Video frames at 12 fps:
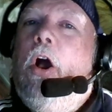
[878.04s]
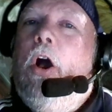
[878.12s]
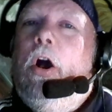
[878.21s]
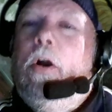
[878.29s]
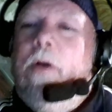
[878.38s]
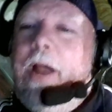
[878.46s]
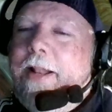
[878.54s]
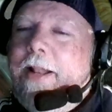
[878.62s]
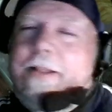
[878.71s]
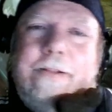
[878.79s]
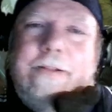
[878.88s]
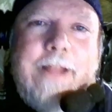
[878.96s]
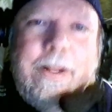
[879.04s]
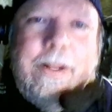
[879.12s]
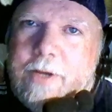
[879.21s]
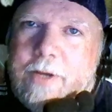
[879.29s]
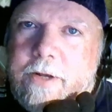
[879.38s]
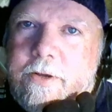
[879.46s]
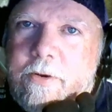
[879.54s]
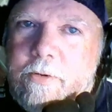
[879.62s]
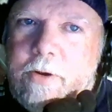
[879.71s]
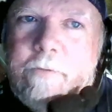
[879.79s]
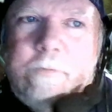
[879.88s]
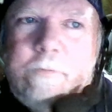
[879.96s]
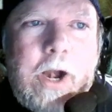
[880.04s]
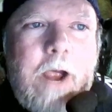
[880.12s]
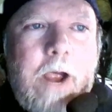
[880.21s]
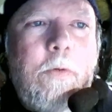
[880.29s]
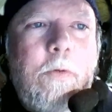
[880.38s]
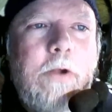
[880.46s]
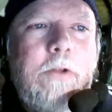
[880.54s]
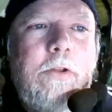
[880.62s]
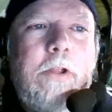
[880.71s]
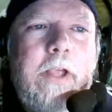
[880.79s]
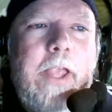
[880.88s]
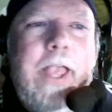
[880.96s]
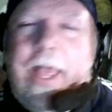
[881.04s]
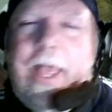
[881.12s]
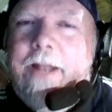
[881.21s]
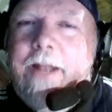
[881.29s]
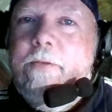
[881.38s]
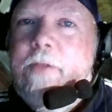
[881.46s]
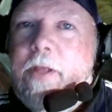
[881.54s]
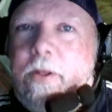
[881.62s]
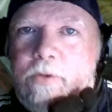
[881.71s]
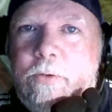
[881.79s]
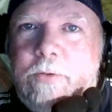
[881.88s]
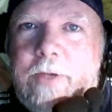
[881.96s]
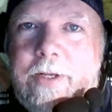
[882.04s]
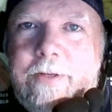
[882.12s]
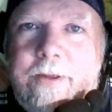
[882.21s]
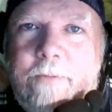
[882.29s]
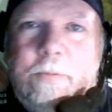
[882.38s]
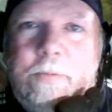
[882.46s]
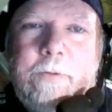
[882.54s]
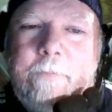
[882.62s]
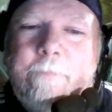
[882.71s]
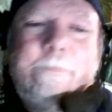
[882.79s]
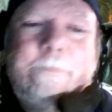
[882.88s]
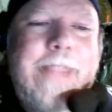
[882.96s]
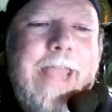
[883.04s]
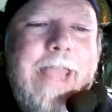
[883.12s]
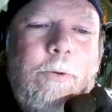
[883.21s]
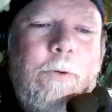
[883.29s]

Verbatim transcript: All right, that's going to do it for our look at the Oozing Temple. Now,